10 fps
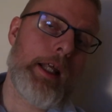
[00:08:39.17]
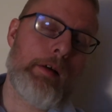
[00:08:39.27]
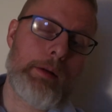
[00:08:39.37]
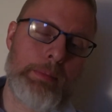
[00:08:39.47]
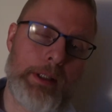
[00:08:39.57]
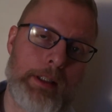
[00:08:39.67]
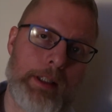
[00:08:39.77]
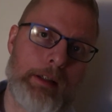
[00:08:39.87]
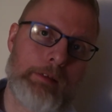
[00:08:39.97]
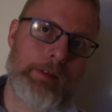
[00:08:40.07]
Now I'm being
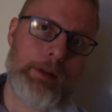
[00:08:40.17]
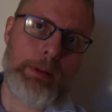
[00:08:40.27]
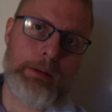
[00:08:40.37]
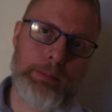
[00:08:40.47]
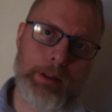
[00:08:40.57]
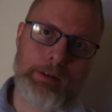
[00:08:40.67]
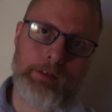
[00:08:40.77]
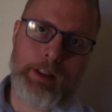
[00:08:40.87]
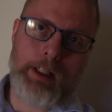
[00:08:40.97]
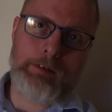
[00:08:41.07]
guilt
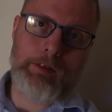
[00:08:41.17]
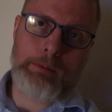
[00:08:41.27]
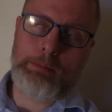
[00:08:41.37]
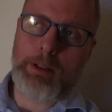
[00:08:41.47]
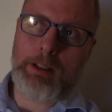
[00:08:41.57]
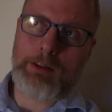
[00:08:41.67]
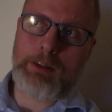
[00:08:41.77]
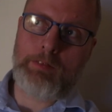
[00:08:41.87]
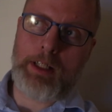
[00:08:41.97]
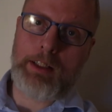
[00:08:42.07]
tripped because
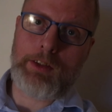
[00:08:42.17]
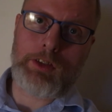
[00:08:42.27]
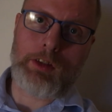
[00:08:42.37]
of that.